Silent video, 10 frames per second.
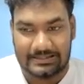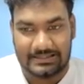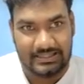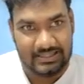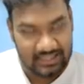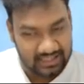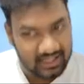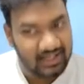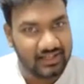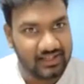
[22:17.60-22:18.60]

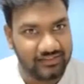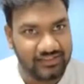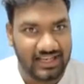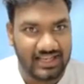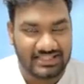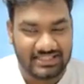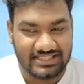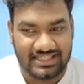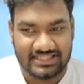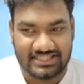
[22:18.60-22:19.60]
Yeah, if the elasticity
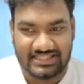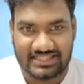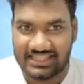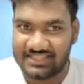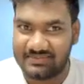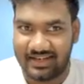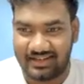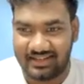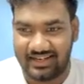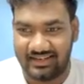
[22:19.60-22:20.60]
changes, yes, but
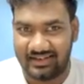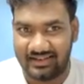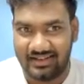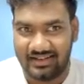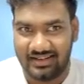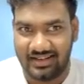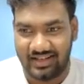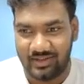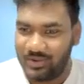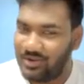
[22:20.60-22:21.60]
then
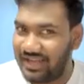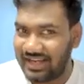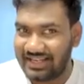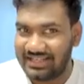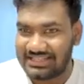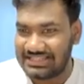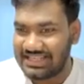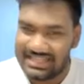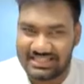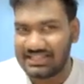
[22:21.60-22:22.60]
you don't get a
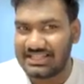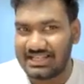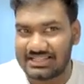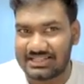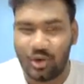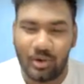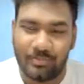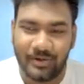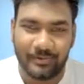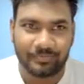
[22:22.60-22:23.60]
change in the slope.
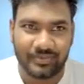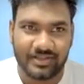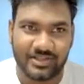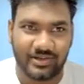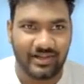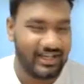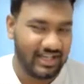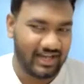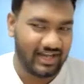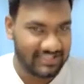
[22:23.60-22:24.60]
No? So in
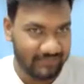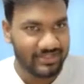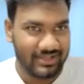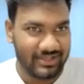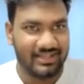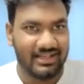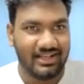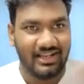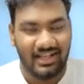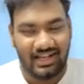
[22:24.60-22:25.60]
our syllabus, when
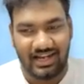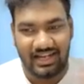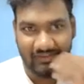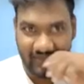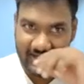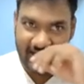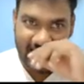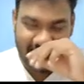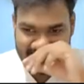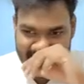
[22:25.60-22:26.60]
a
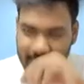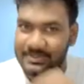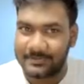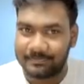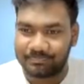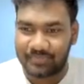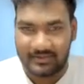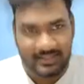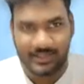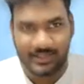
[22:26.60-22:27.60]
tax comes,
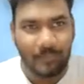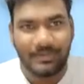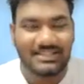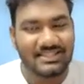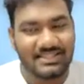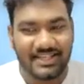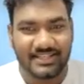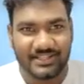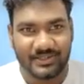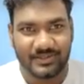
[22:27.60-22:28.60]
the slope doesn't change.